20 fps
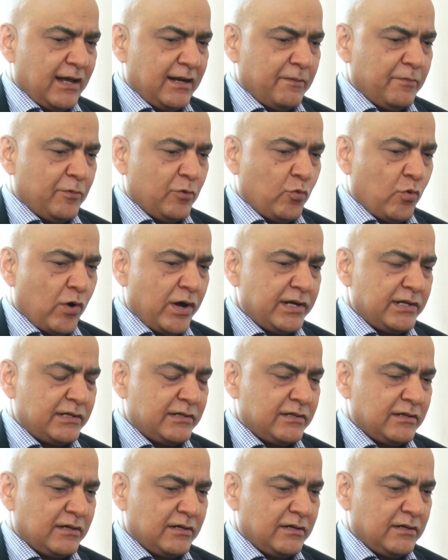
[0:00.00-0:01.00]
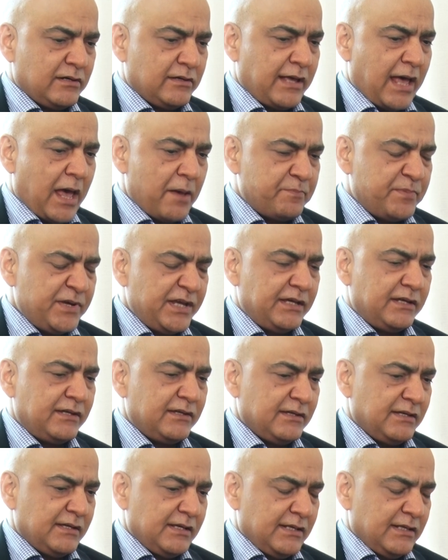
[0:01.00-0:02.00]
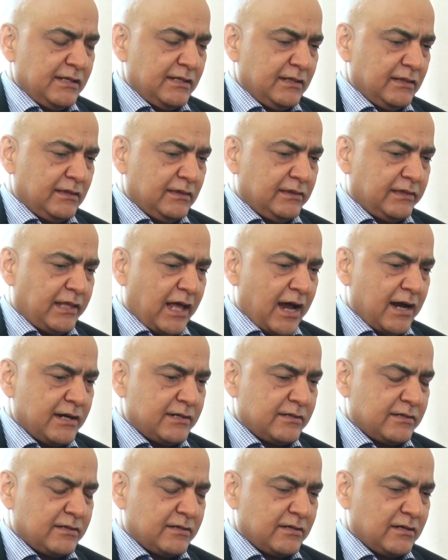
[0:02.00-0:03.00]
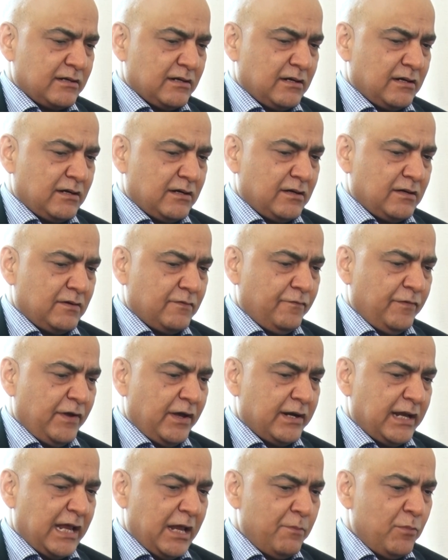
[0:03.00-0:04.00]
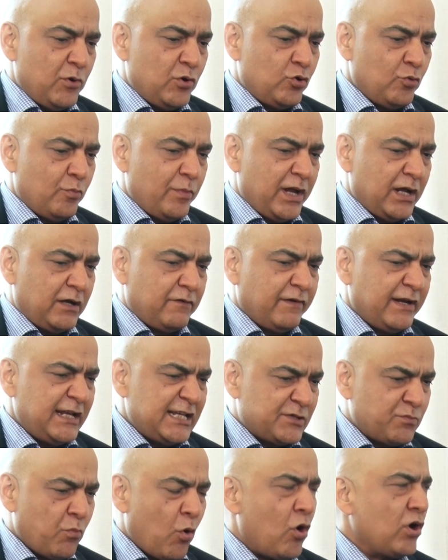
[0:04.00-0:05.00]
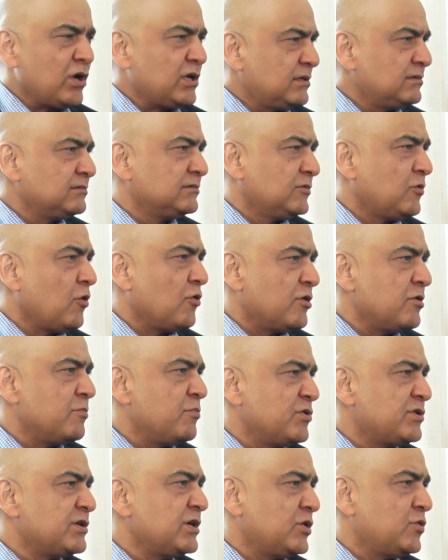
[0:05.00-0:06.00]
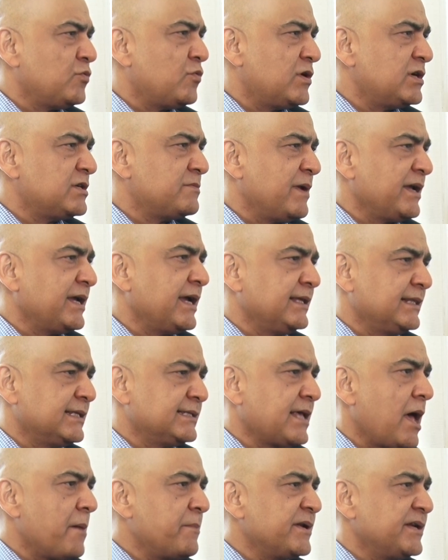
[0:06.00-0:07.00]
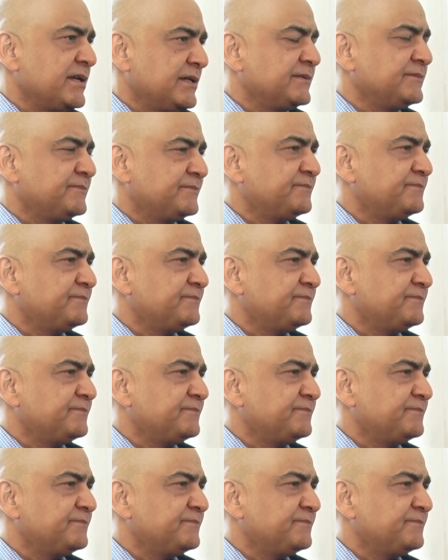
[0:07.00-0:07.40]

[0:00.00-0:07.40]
and I'm quite happy that we are able to make very small contribution towards making this happen.